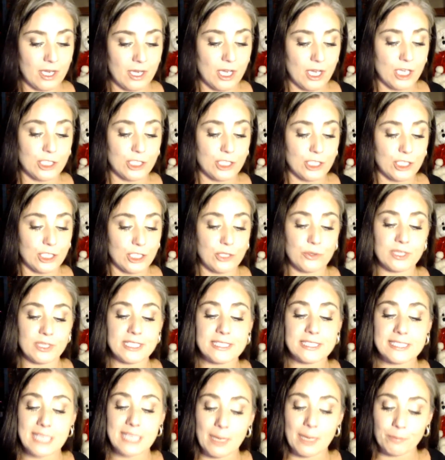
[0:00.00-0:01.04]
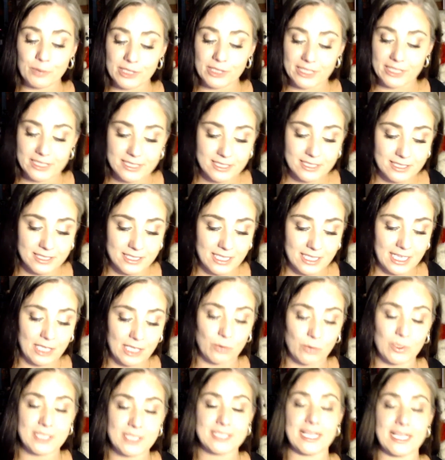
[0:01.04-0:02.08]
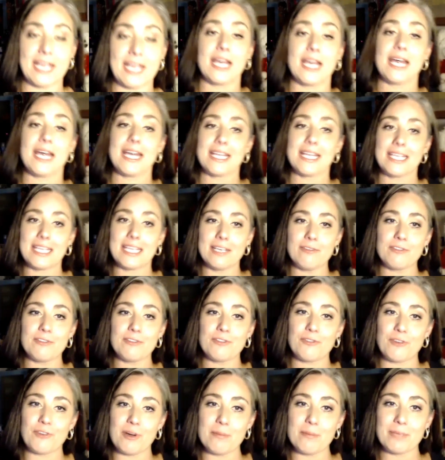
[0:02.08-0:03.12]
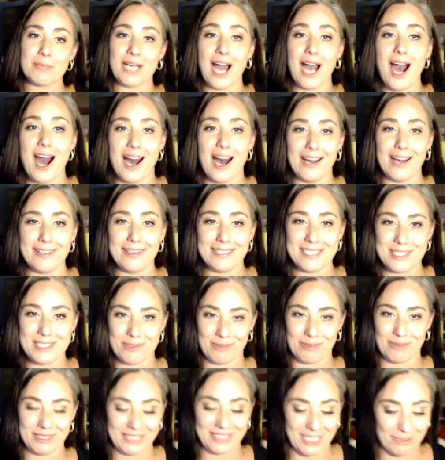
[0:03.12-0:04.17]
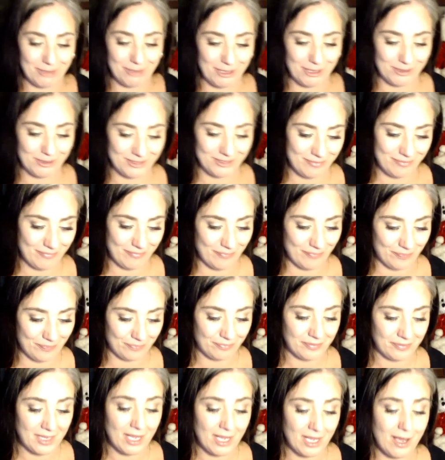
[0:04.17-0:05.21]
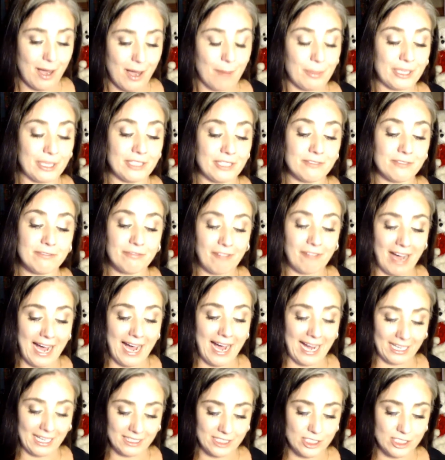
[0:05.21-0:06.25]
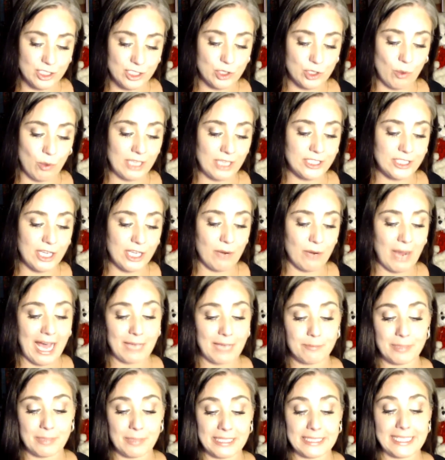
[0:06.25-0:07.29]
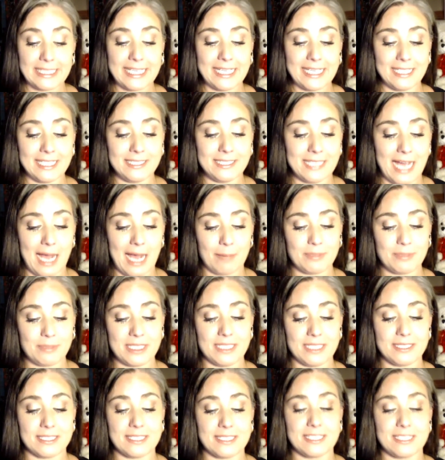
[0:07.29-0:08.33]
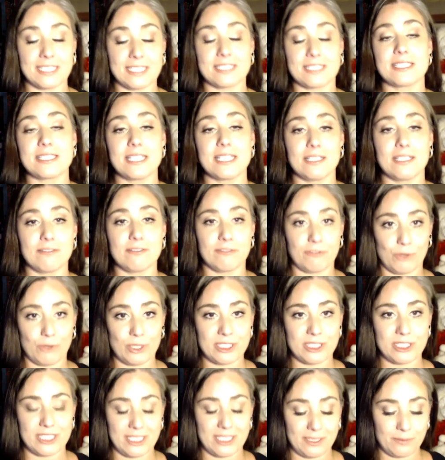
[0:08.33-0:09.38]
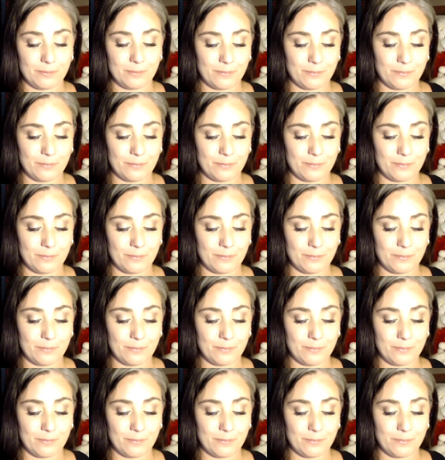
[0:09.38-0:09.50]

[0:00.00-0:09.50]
To the separatists, he was a gift from God, is what they wrote. But in fact, Squanto had been kidnapped in 1614